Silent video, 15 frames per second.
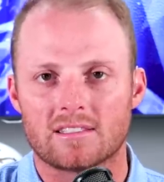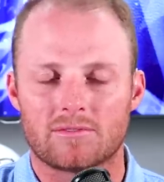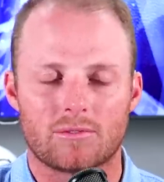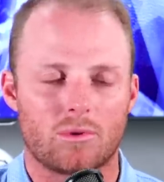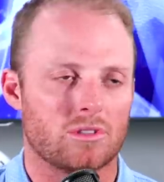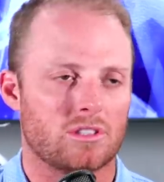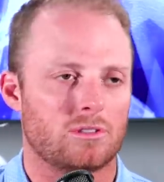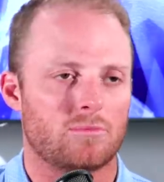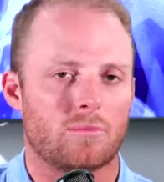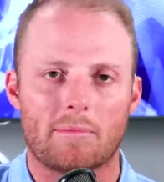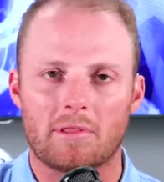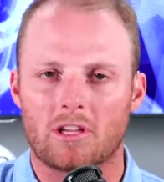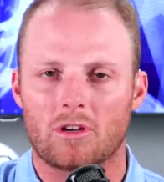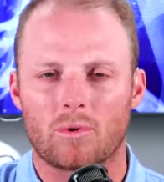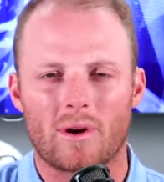Of course, you
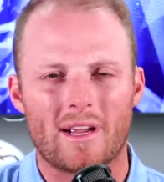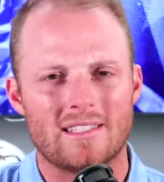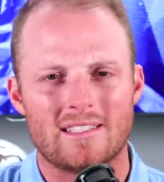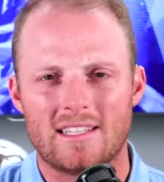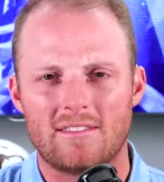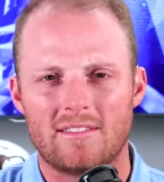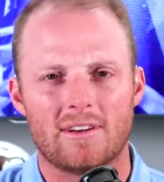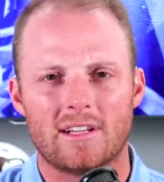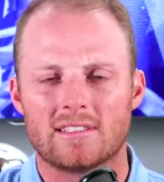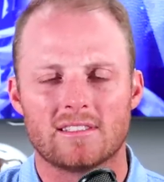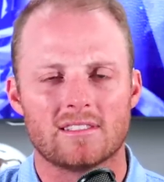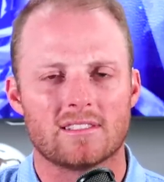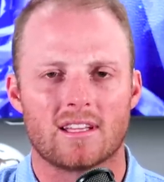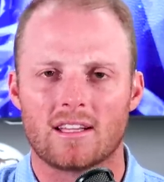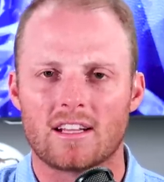remember the great
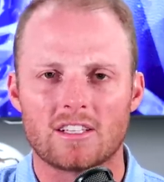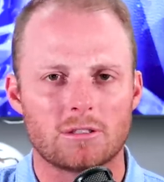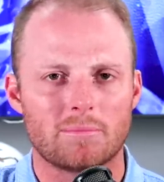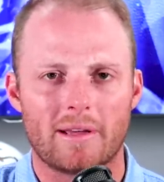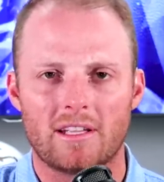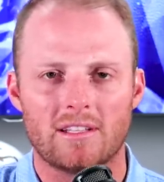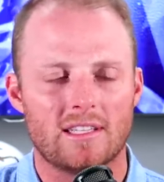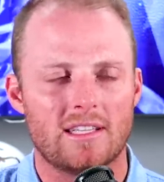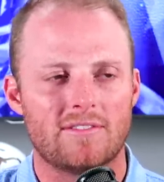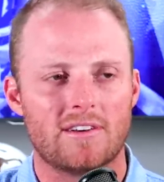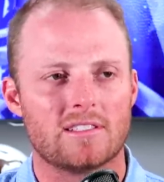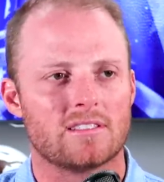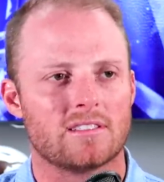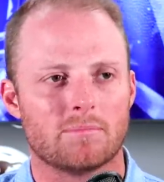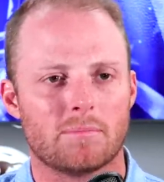defenses, the lunch pail
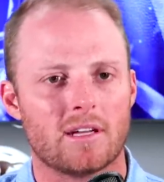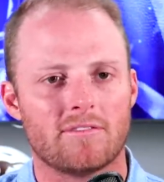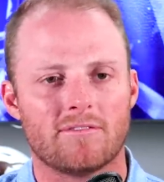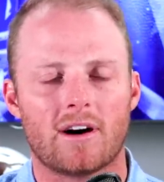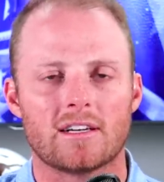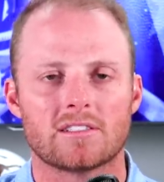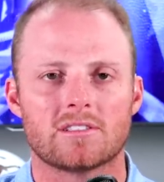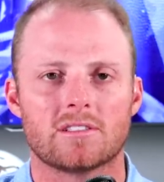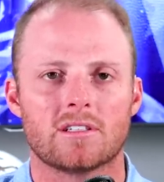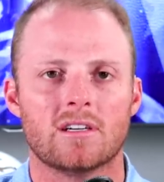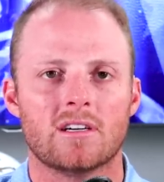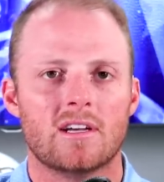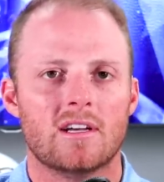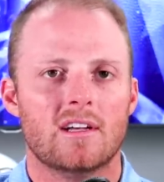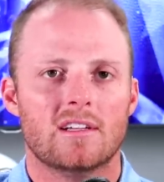defenses of Bud Foster.